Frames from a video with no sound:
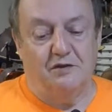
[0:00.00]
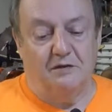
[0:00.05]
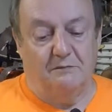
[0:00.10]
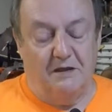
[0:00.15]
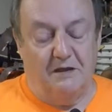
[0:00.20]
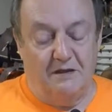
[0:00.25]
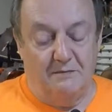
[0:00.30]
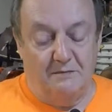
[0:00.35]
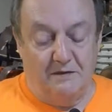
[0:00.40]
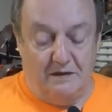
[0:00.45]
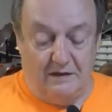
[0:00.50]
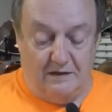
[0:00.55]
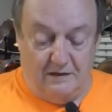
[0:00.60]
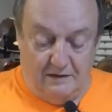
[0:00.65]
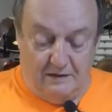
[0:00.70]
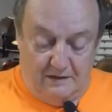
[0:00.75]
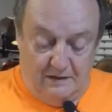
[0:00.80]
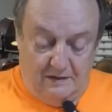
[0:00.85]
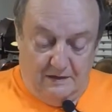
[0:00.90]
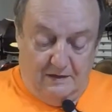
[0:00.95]
maybe.
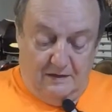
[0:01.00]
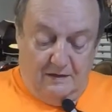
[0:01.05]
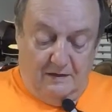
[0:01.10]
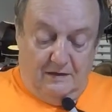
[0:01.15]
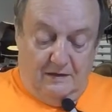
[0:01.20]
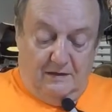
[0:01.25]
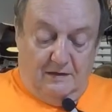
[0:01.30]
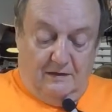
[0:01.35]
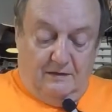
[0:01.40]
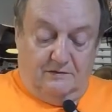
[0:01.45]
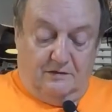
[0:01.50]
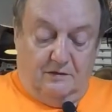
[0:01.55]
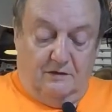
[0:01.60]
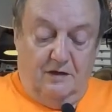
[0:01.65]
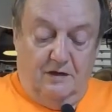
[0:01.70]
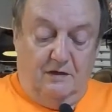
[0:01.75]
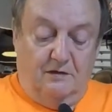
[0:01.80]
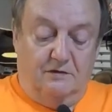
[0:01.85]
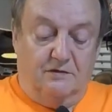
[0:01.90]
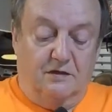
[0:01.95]
So
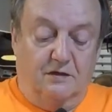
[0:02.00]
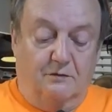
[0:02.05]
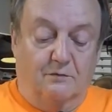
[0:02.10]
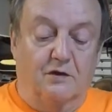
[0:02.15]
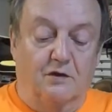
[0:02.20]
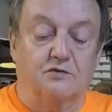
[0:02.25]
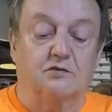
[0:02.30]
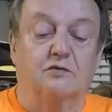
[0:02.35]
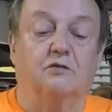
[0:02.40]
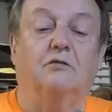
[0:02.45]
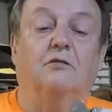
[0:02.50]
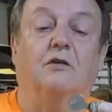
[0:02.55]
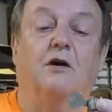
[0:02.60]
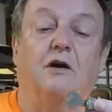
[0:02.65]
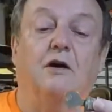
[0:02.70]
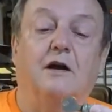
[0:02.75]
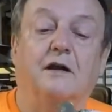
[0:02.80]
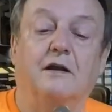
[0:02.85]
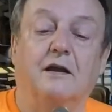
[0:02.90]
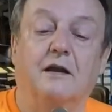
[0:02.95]
here's the original lock.